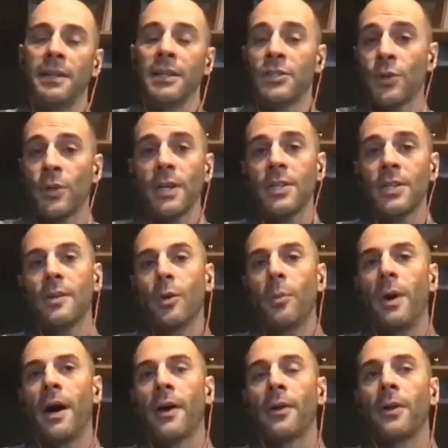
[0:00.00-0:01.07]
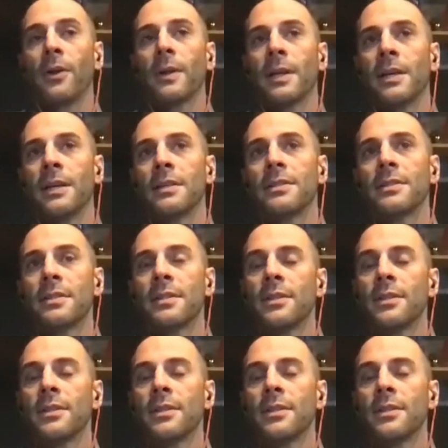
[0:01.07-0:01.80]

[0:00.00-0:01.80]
The traditional model is